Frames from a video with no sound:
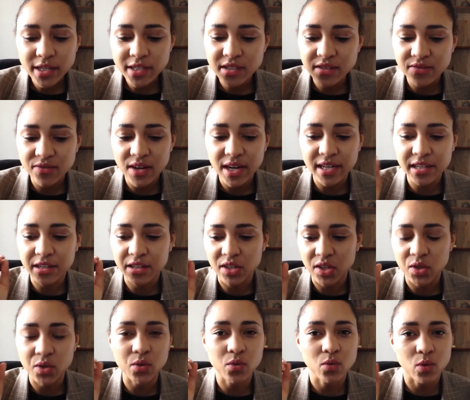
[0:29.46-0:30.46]
to find a
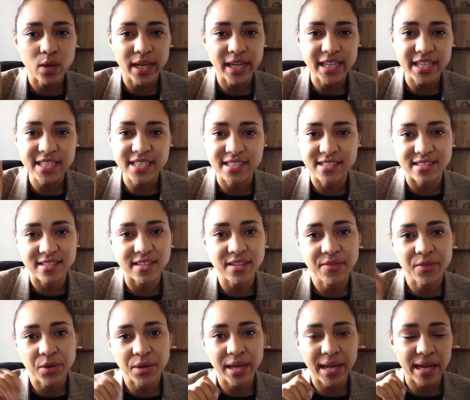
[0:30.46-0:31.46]
new way to study
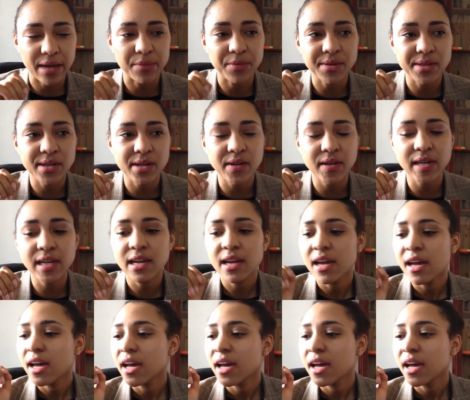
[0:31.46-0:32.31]
vocabulary.